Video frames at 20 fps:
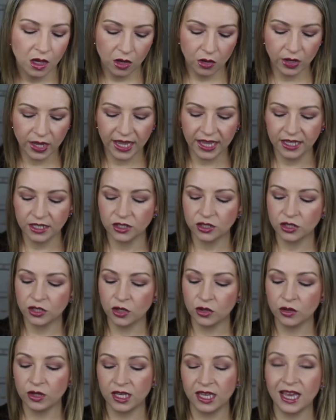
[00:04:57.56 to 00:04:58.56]
Okay,
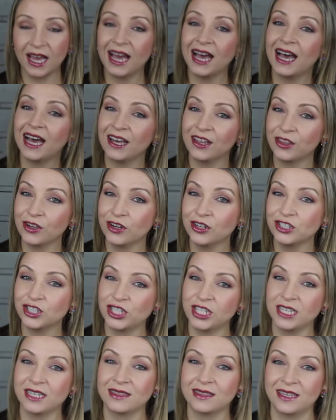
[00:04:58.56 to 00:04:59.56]
so the other
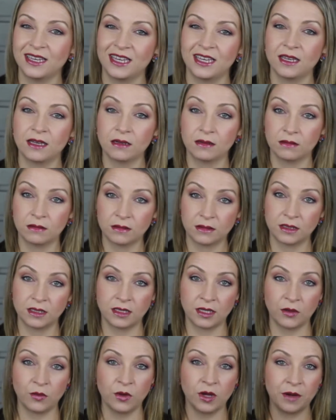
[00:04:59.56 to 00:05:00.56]
cheek thing,
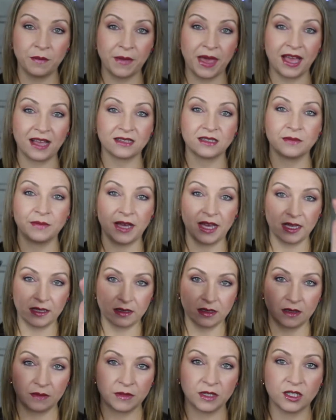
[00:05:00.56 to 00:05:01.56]
because I want to
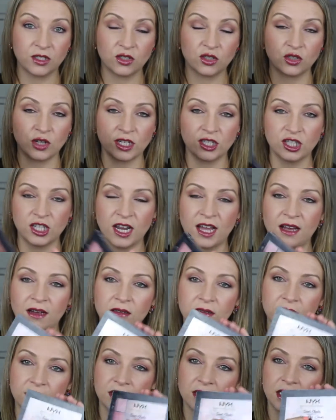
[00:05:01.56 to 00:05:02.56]
maximize. I'm going to stretch it
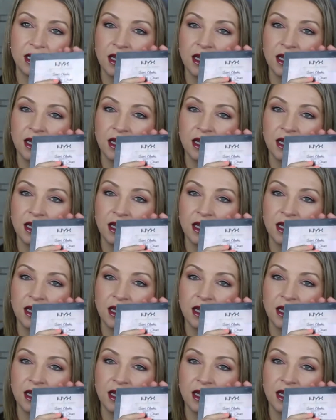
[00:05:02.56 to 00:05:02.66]
out.